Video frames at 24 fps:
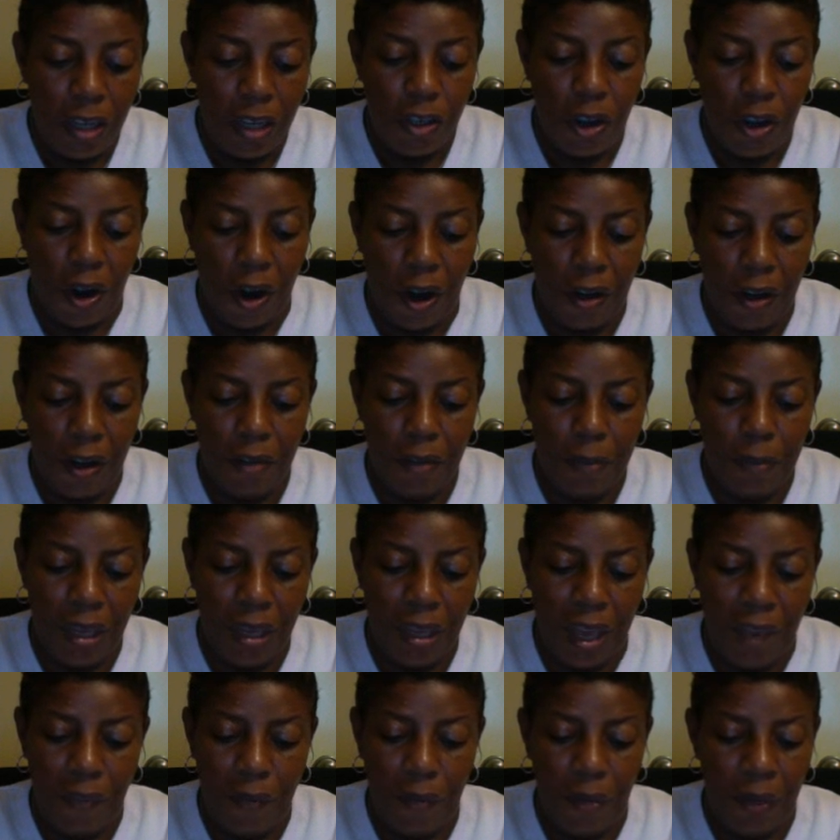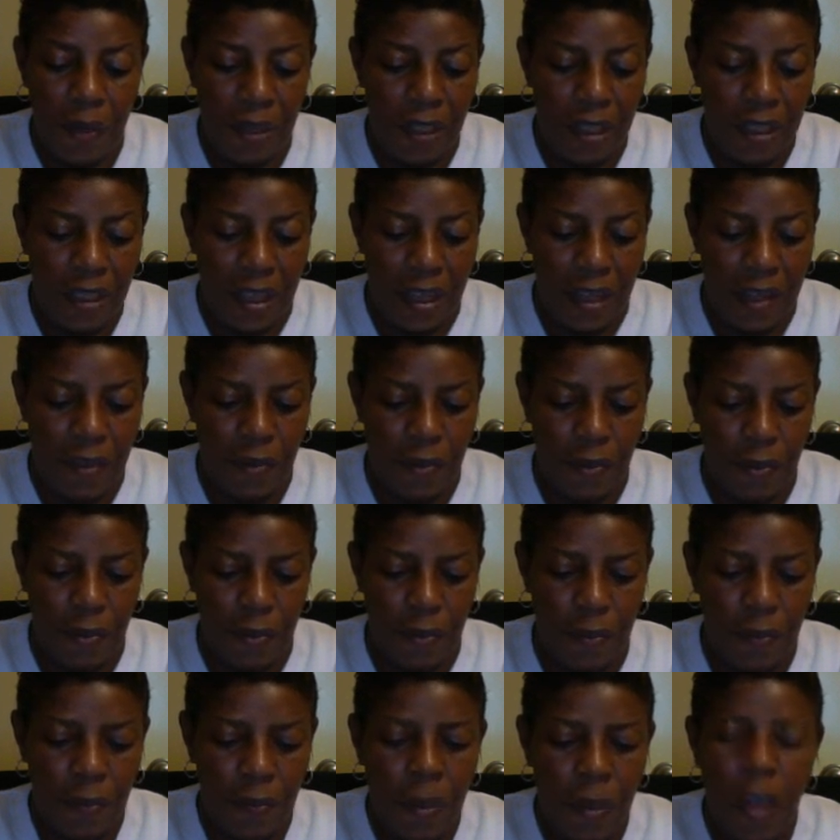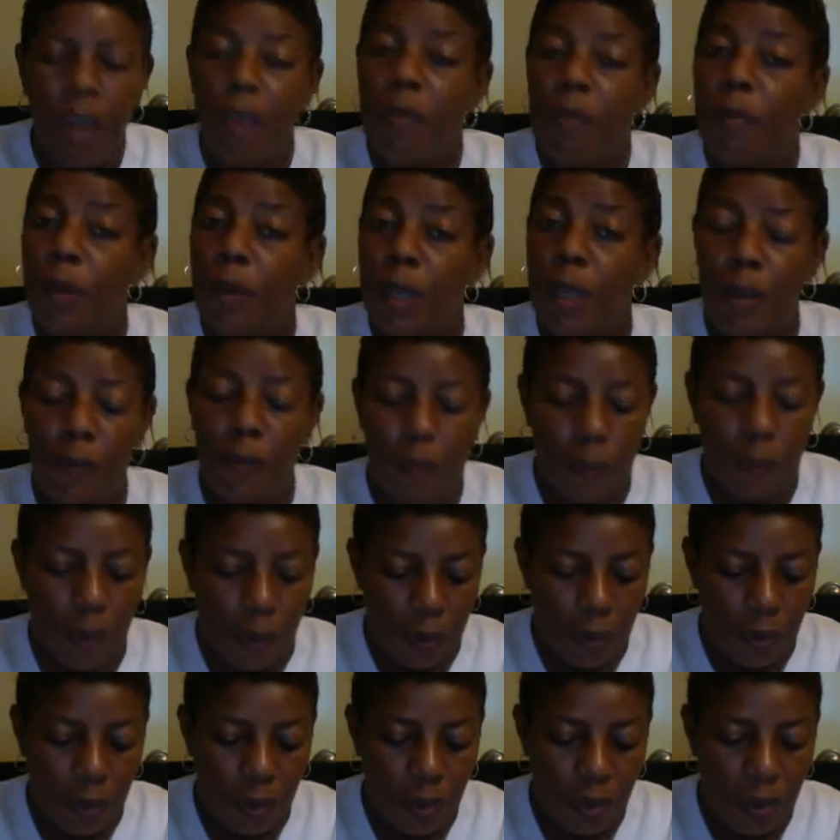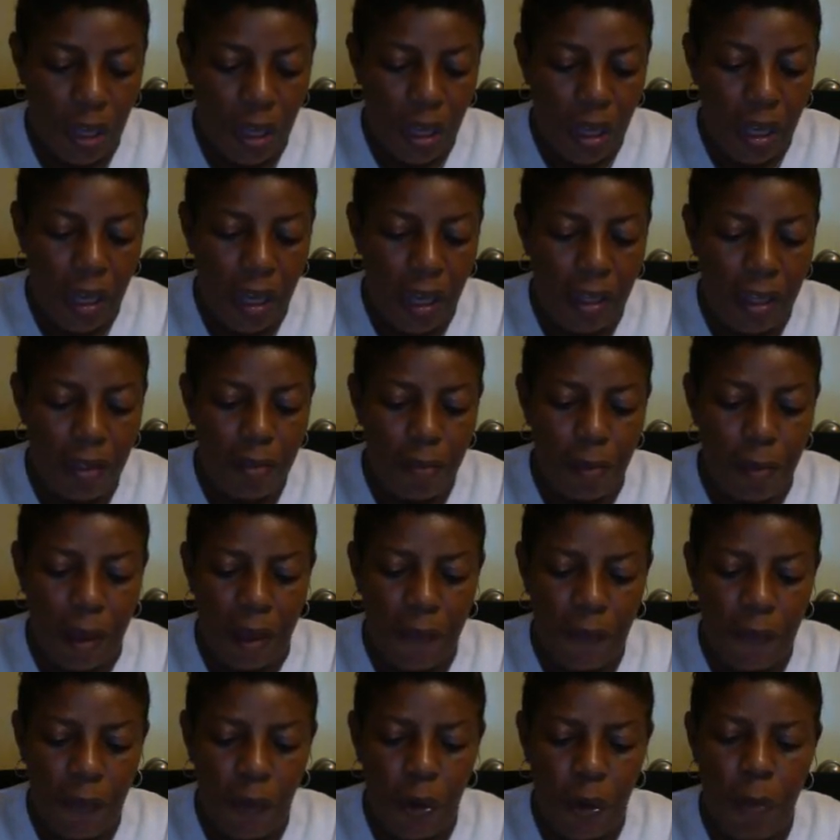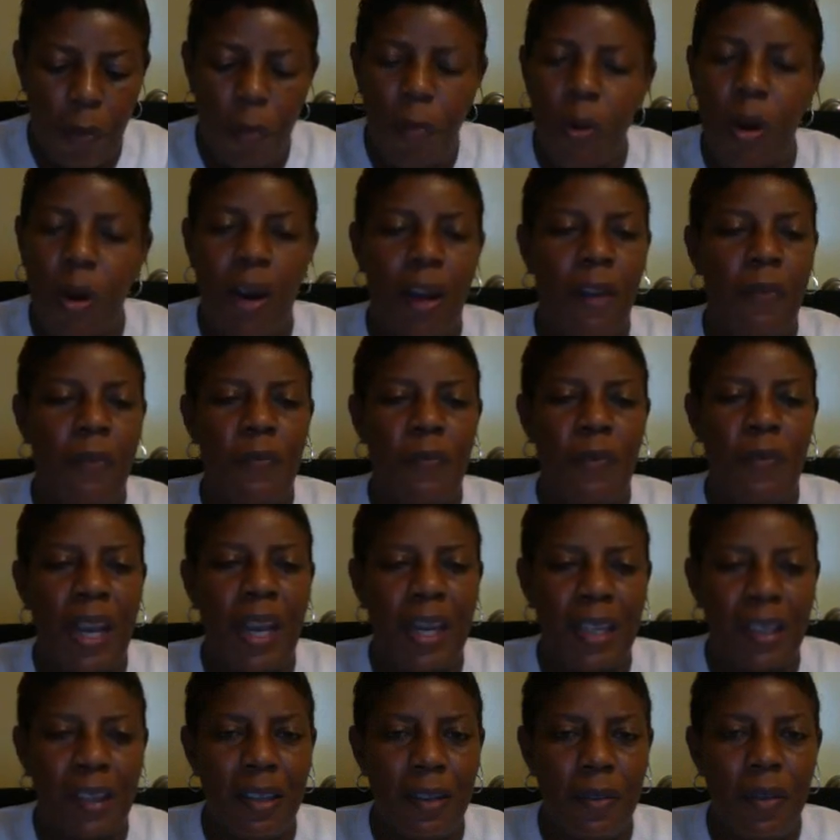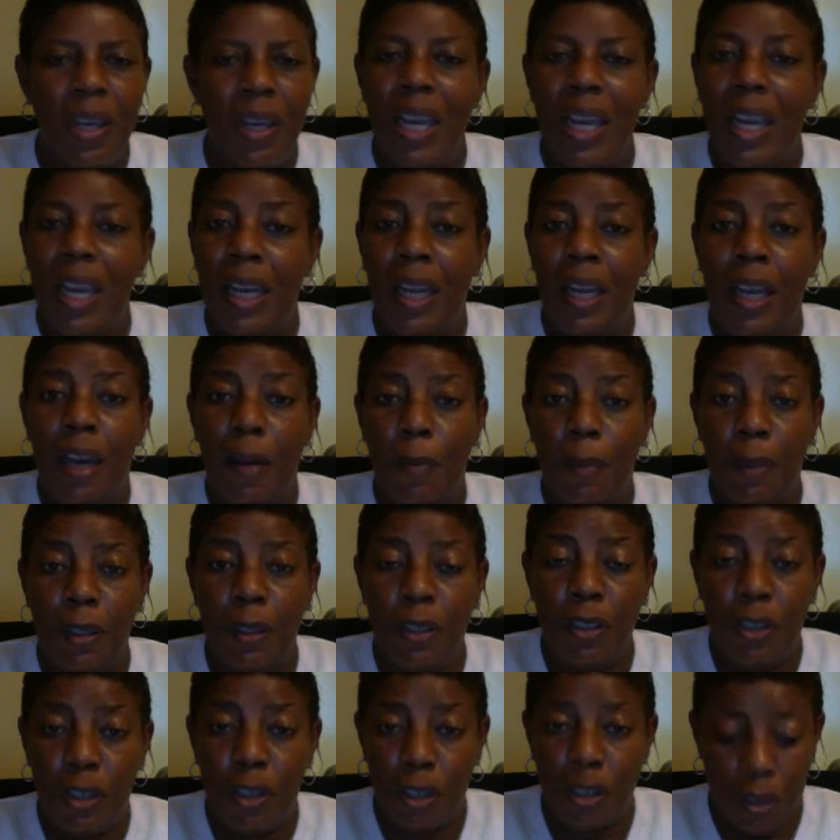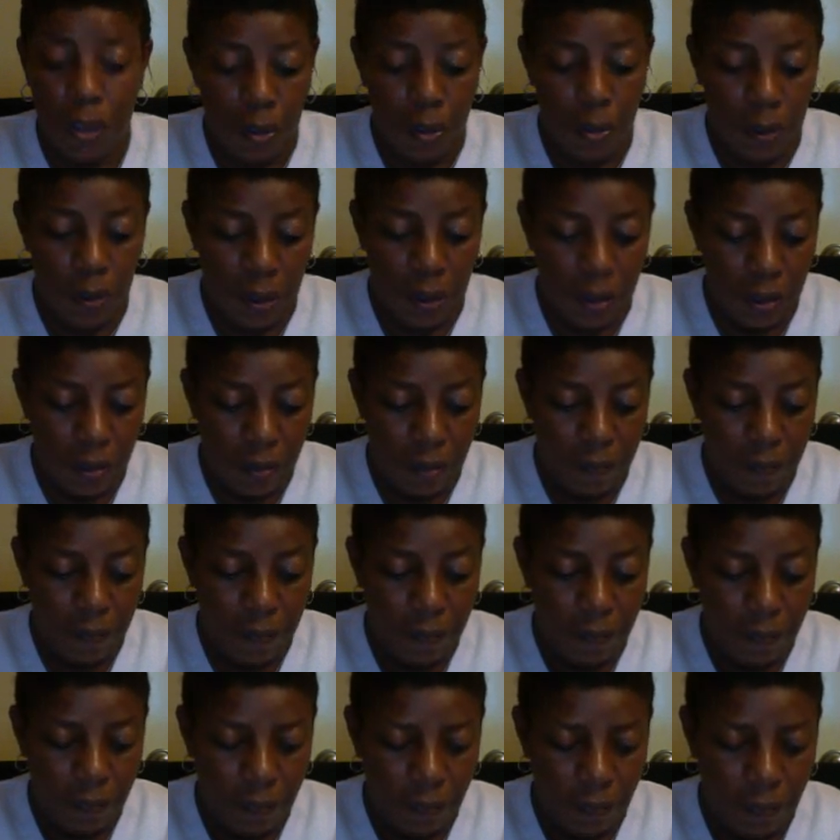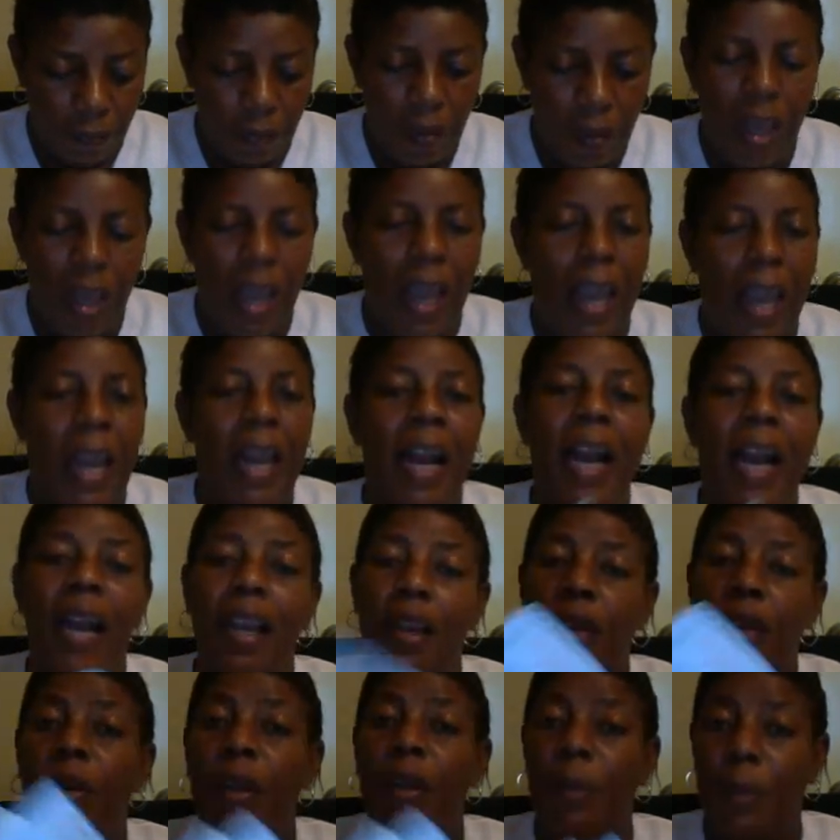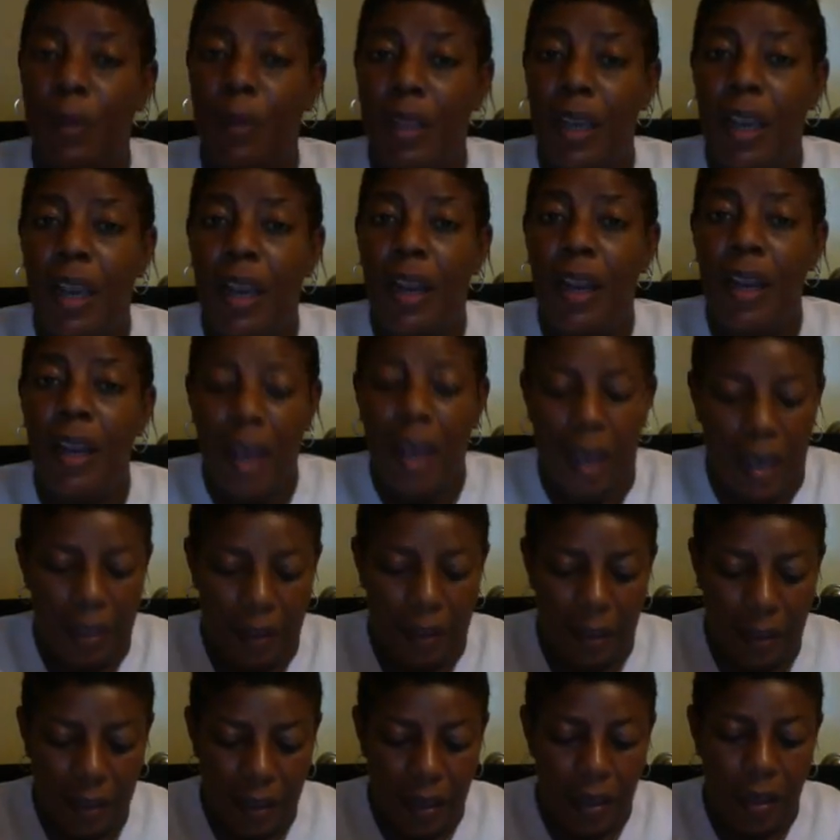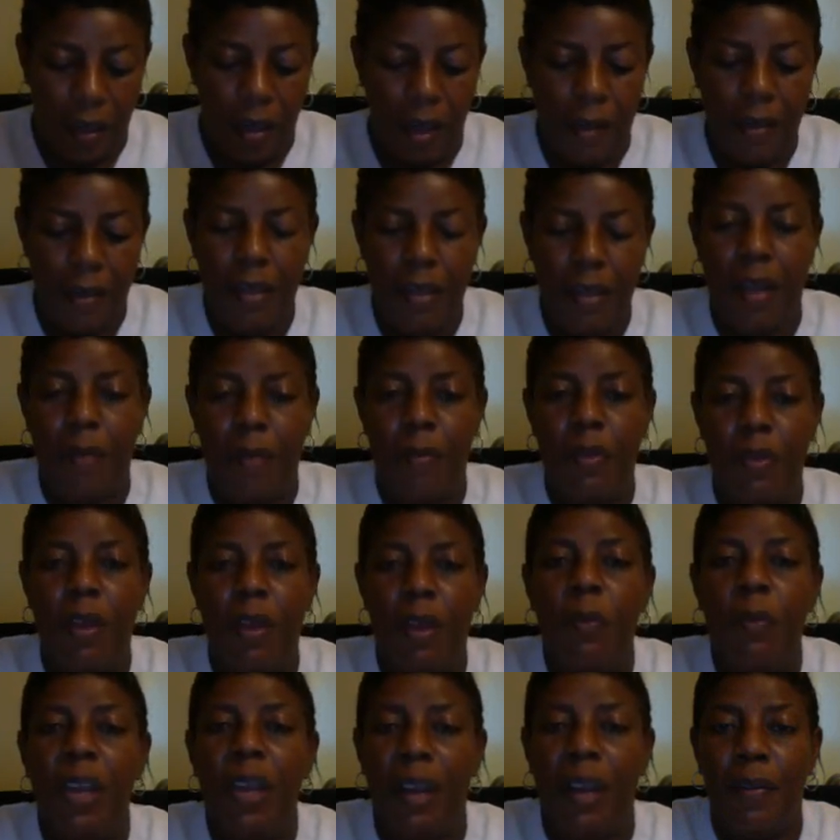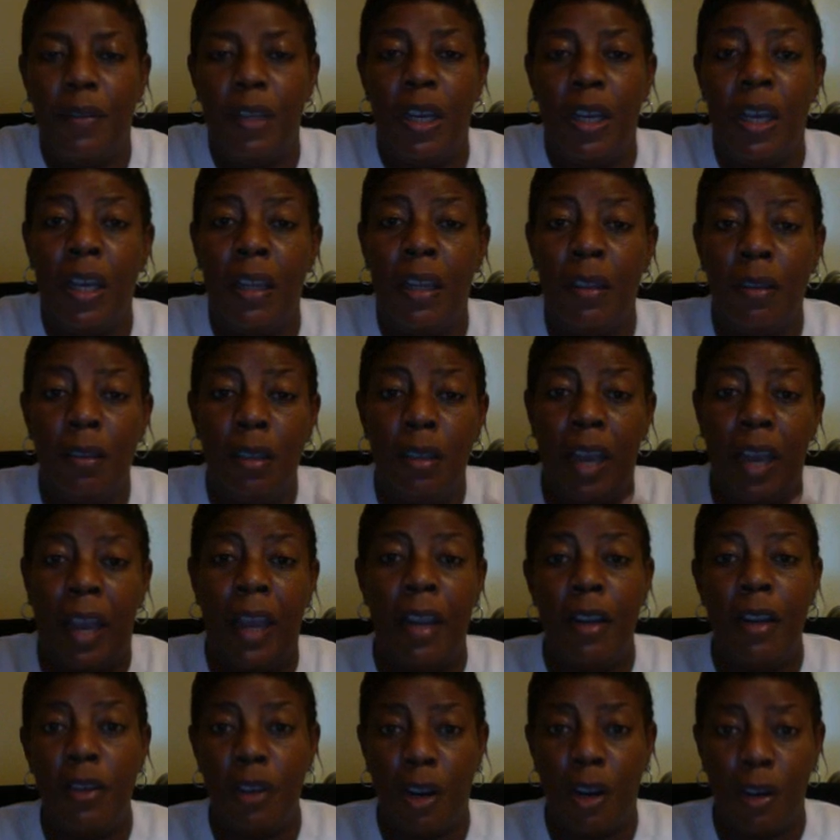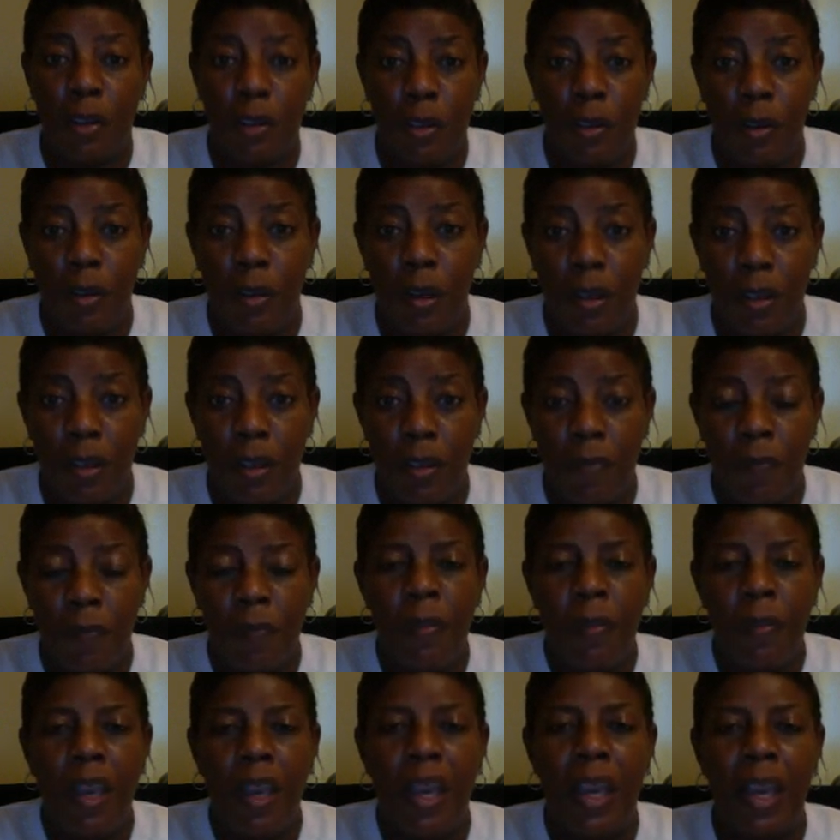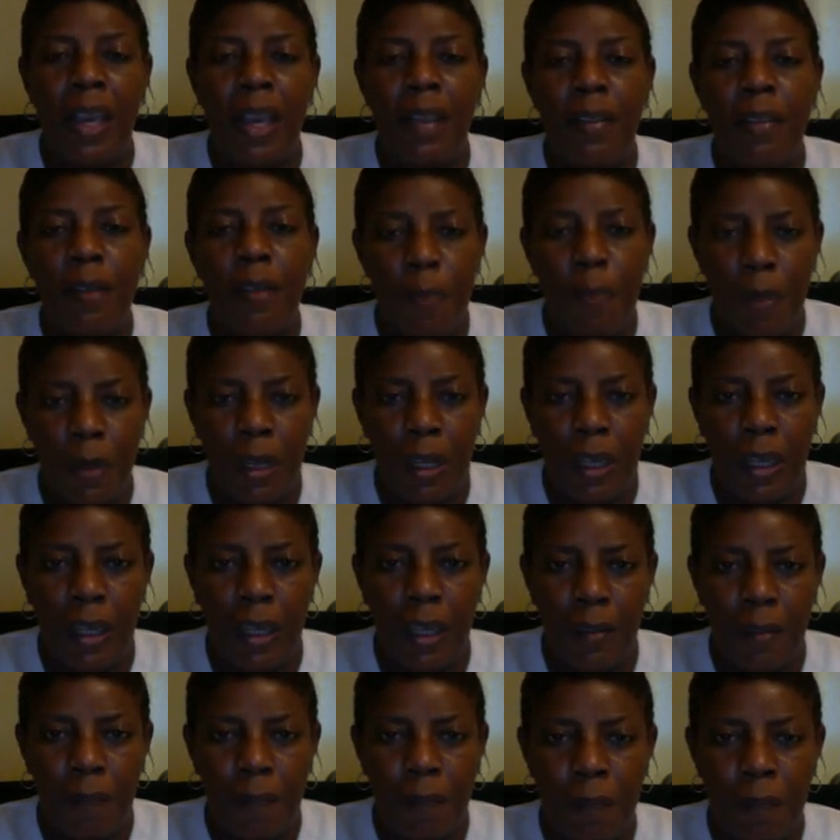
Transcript: target behavior in the classroom, reinforcers is by far more effective in helping students. And I agree with that. I think that a lot of times that we have to engage our students in the plan.